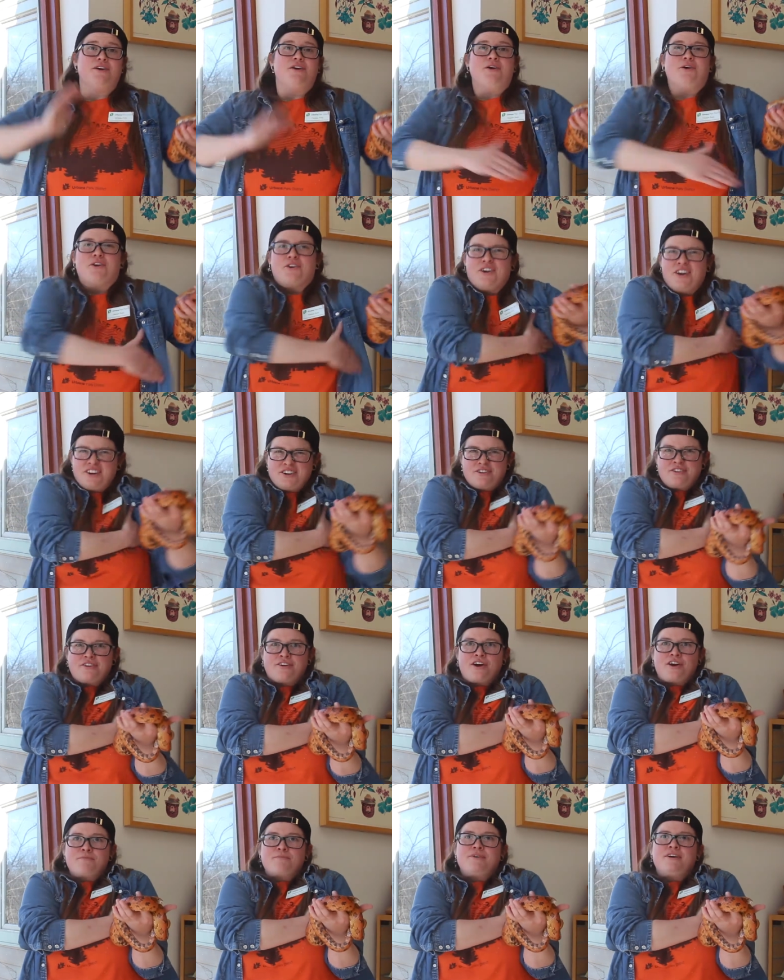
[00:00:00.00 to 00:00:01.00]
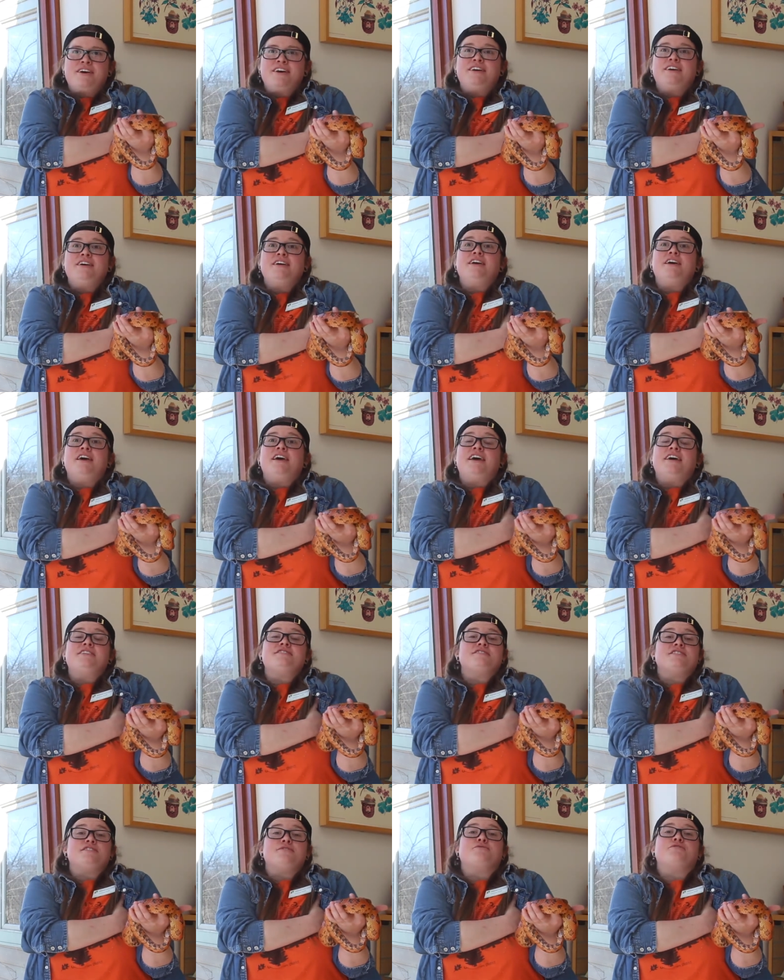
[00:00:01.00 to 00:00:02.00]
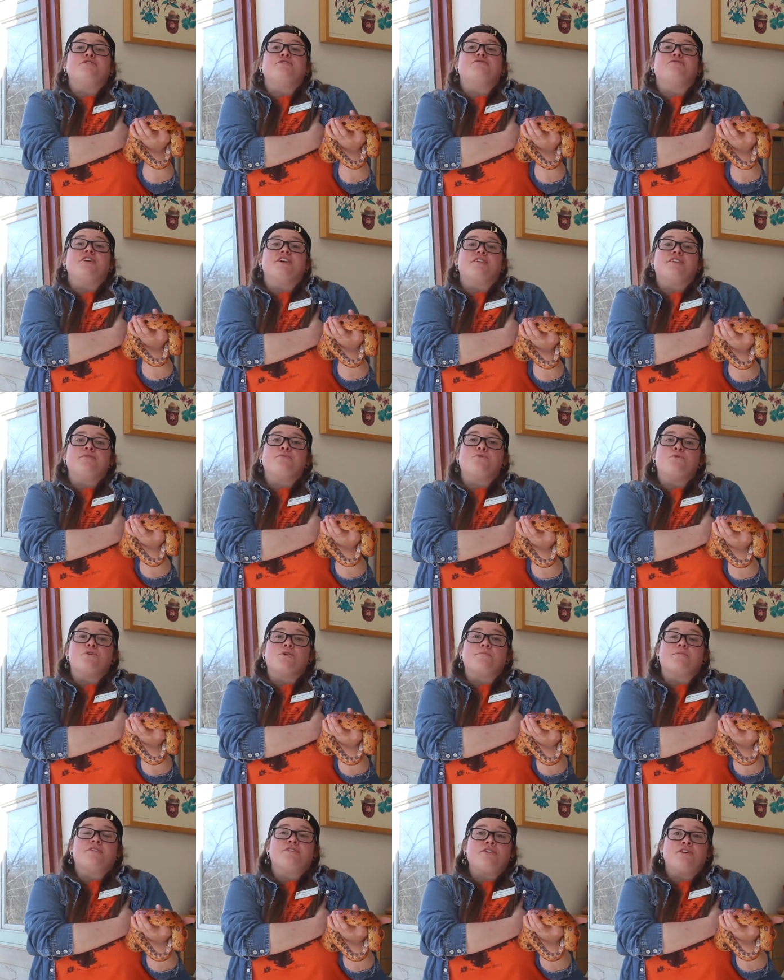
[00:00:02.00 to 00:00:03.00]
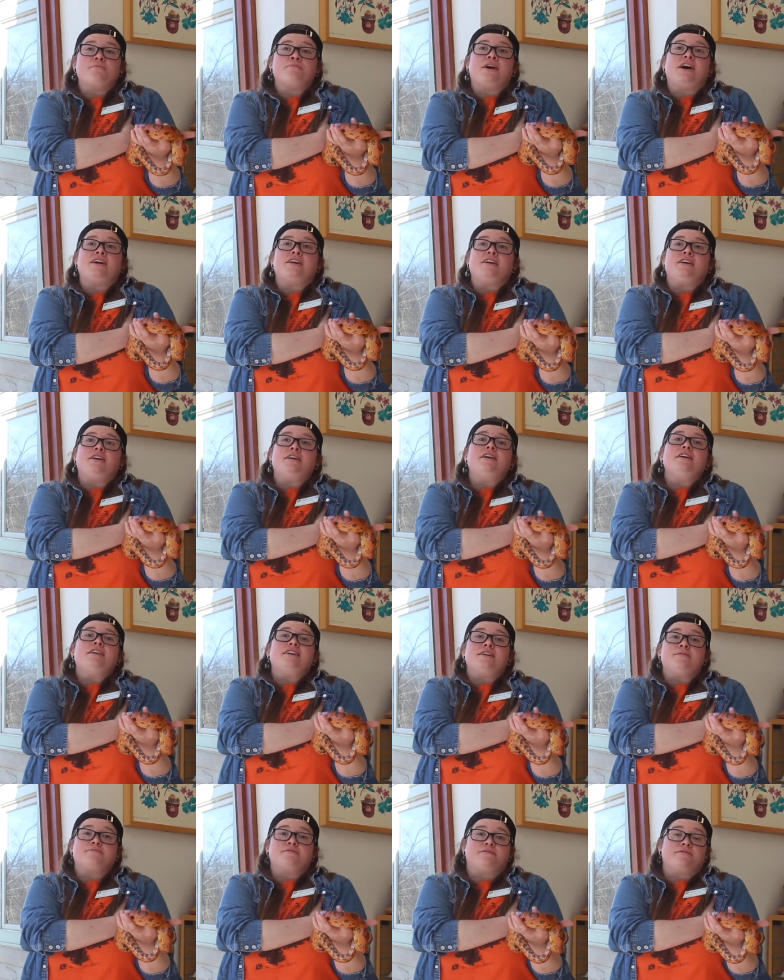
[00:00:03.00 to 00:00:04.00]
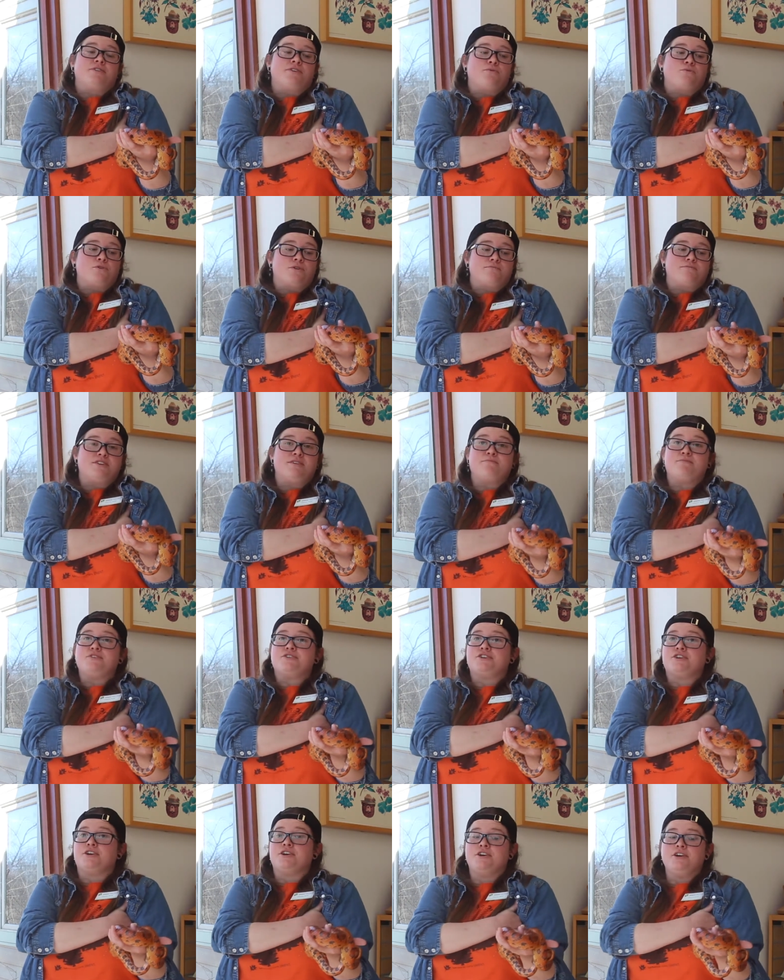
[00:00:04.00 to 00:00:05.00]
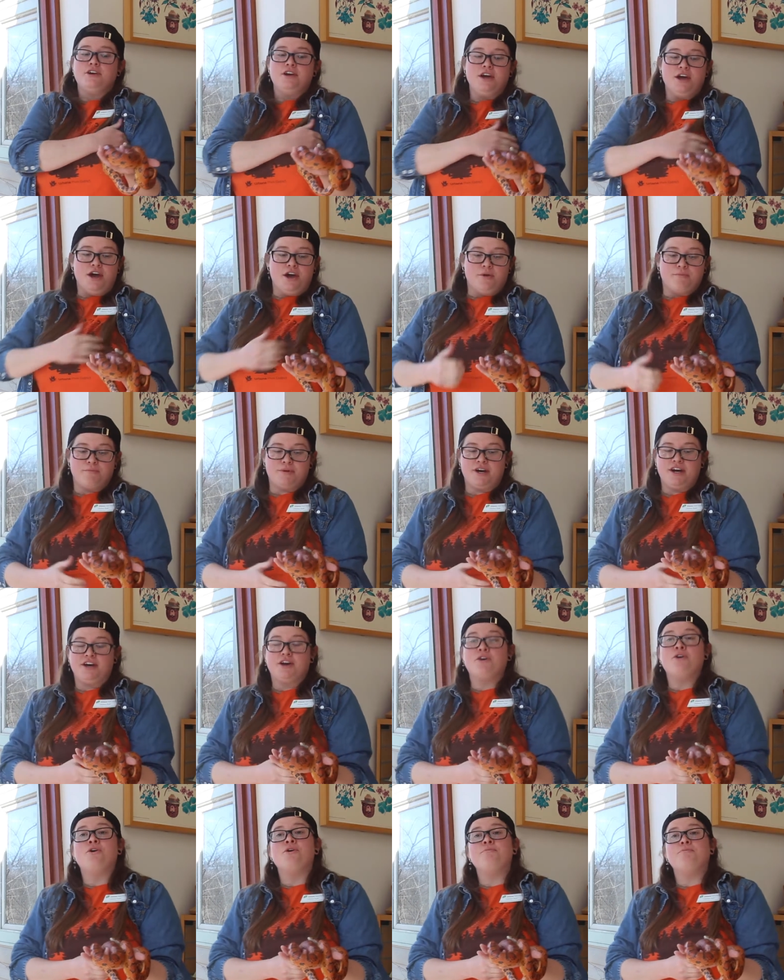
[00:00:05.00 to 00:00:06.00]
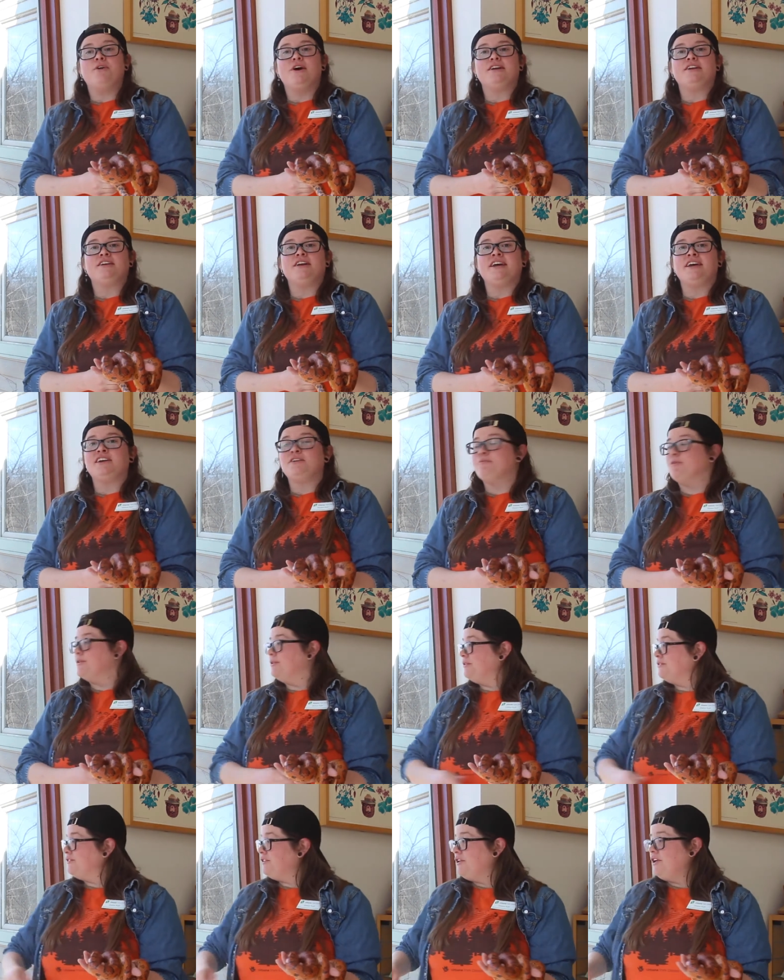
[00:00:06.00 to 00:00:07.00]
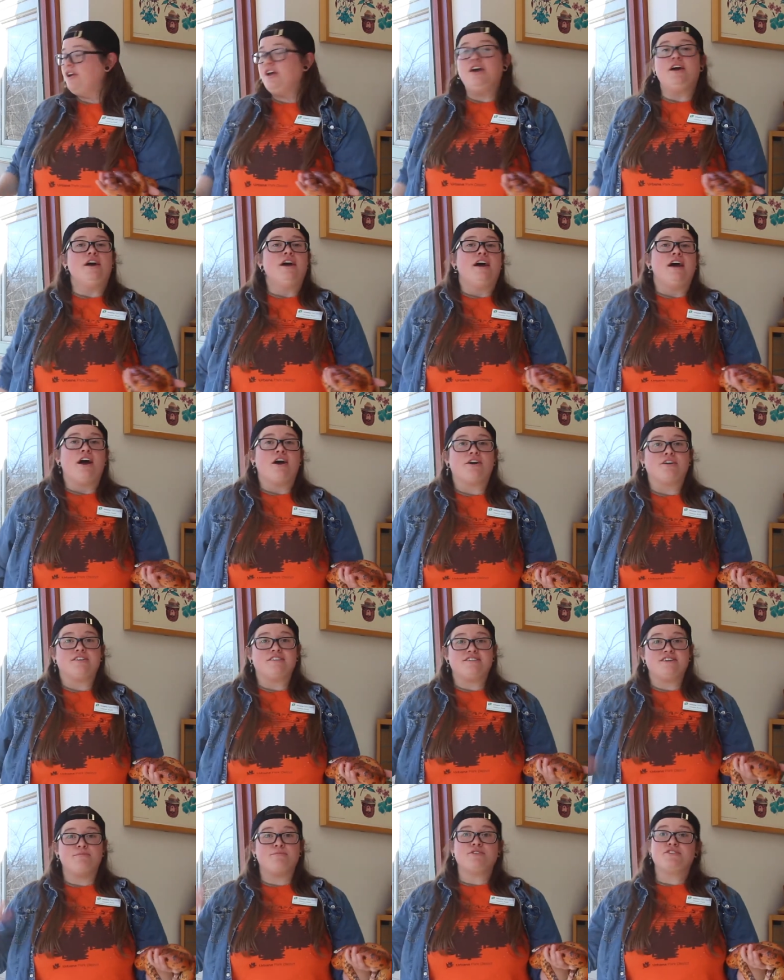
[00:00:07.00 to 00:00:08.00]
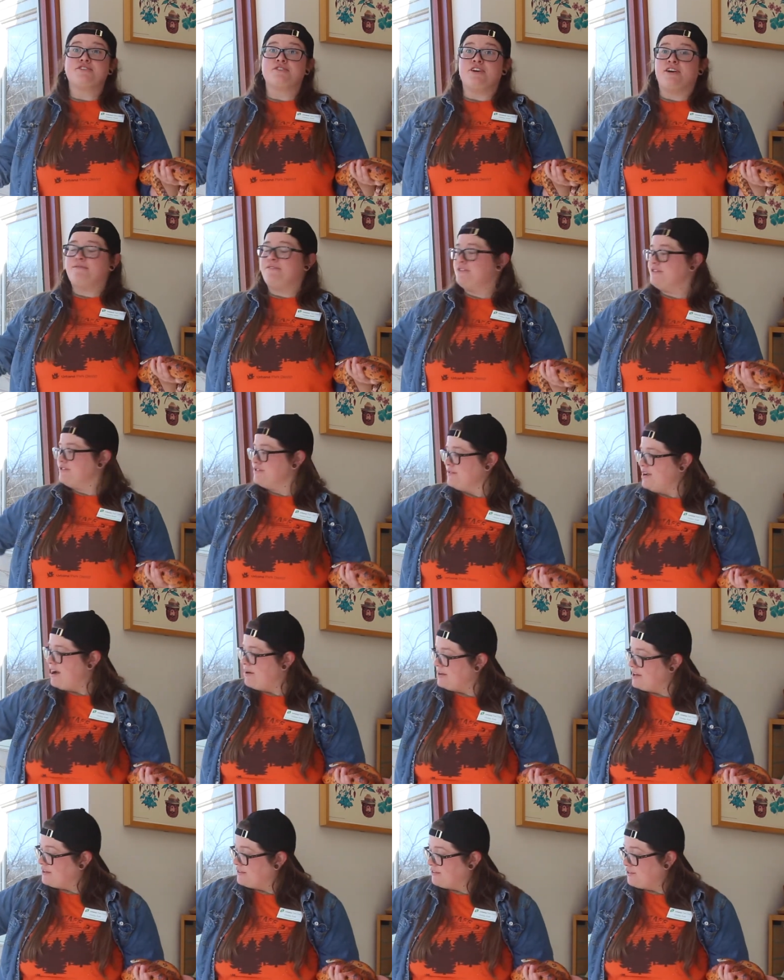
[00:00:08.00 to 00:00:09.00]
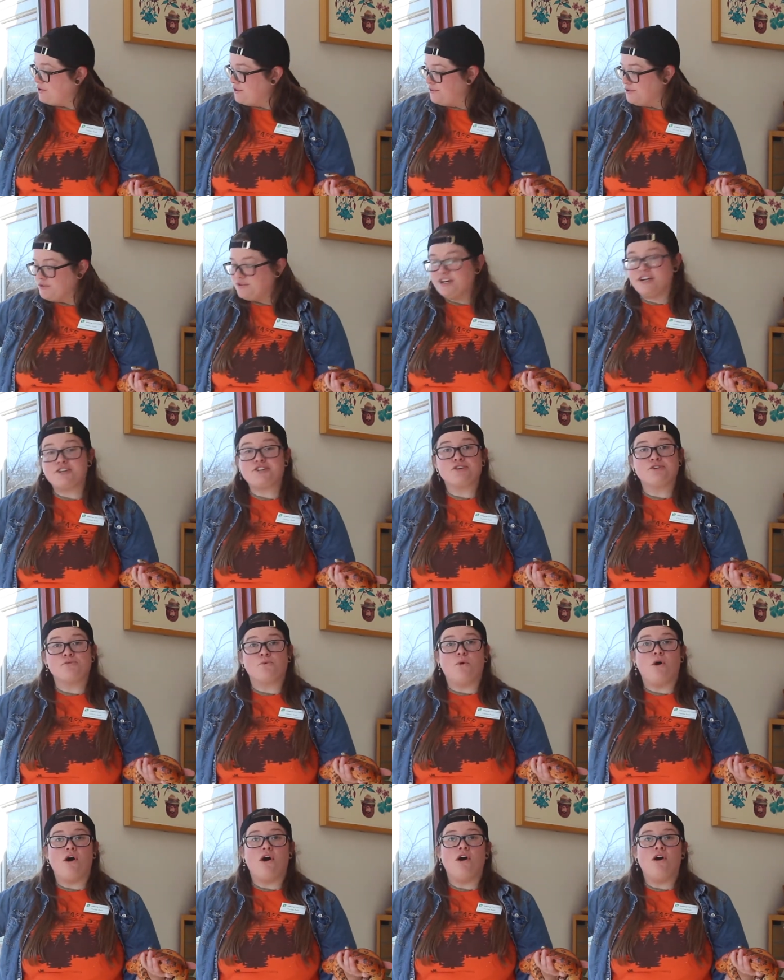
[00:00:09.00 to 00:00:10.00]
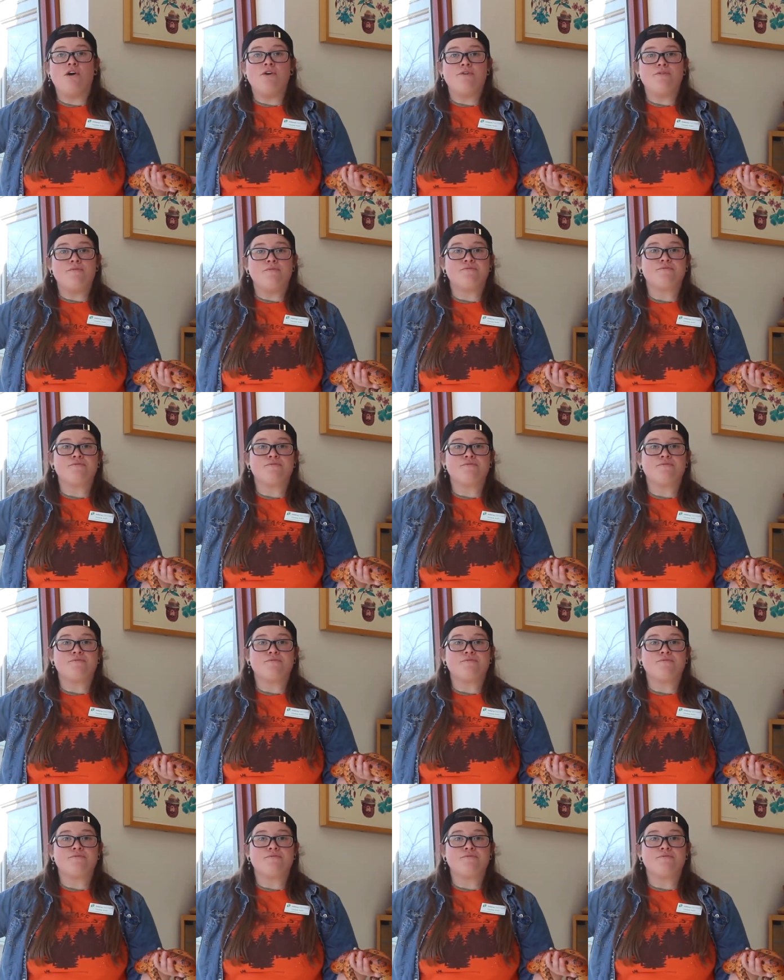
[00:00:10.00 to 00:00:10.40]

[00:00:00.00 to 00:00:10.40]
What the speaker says: or under your armpit, and it's going to feel very warm because our body keeps a very warm temperature. But cold-blooded animals are the temperature of their surroundings. So if you touch your wall